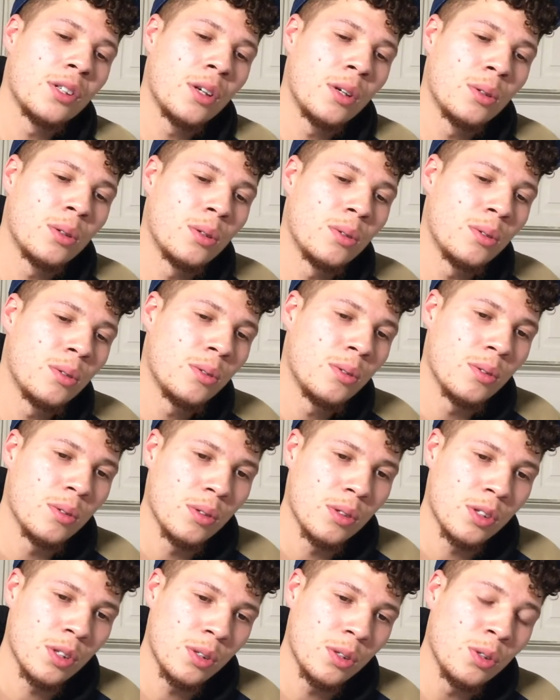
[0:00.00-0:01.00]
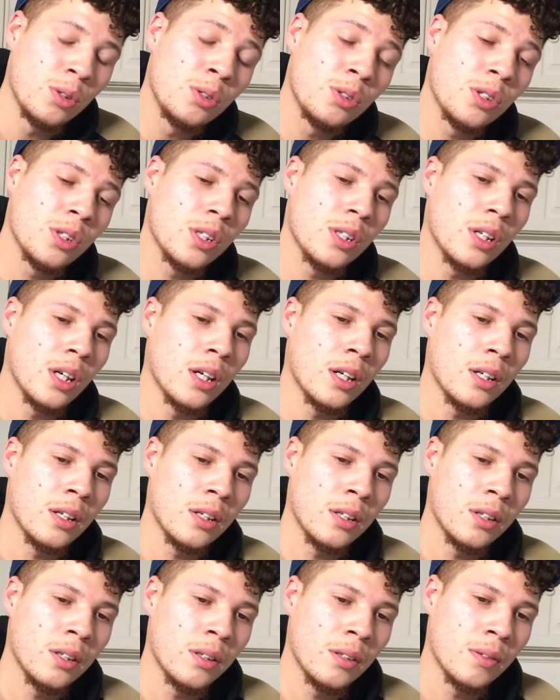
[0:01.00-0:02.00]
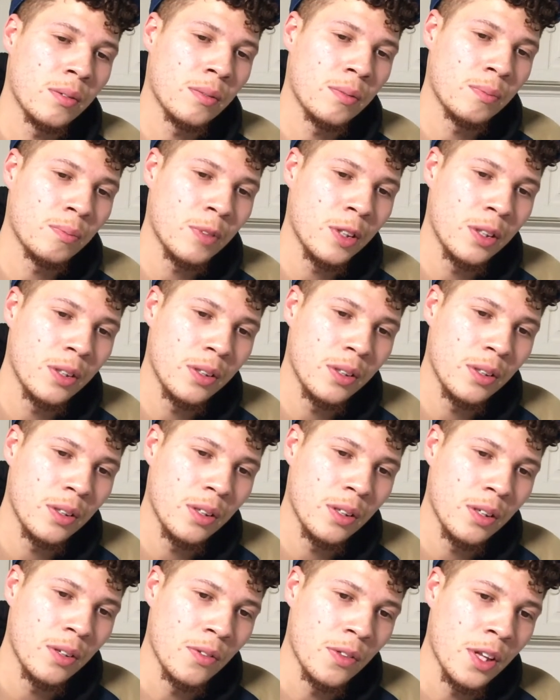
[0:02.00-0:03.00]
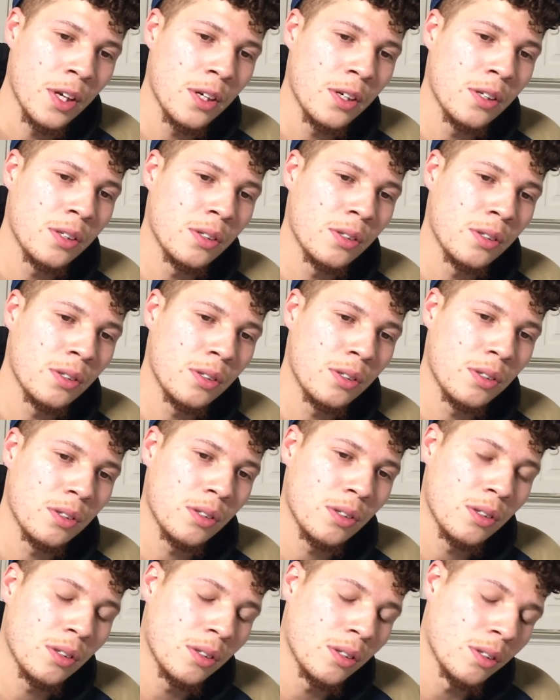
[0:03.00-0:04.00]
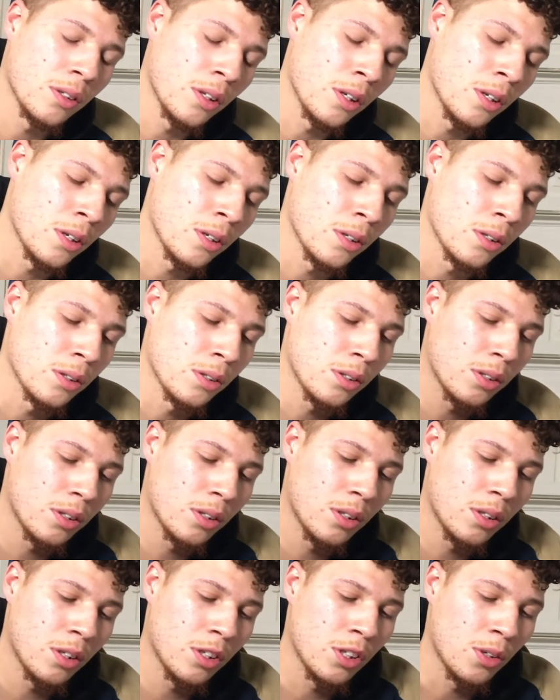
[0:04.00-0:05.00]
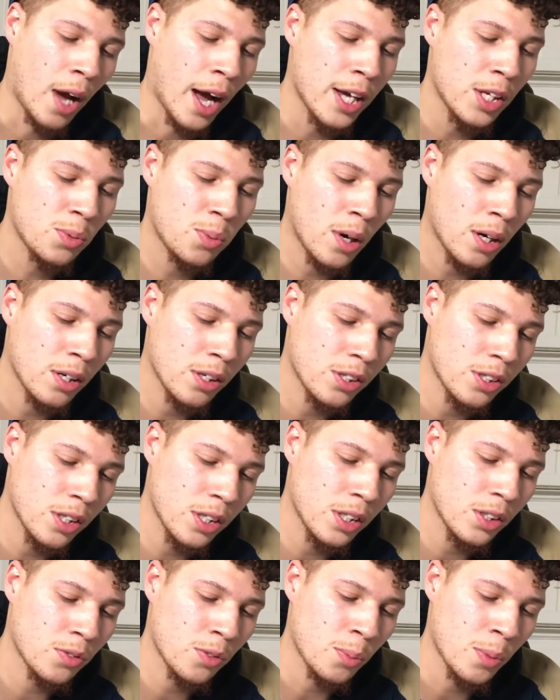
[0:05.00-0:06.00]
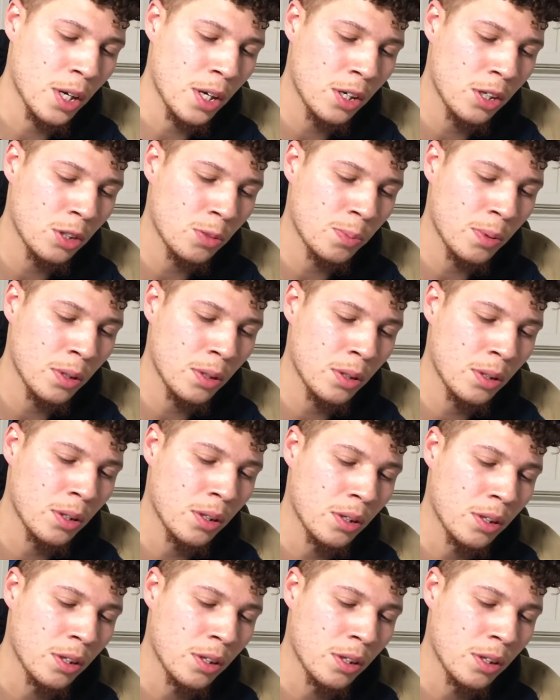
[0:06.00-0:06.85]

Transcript: go through. So usually, there's Ice Water Chase from Harrisburg.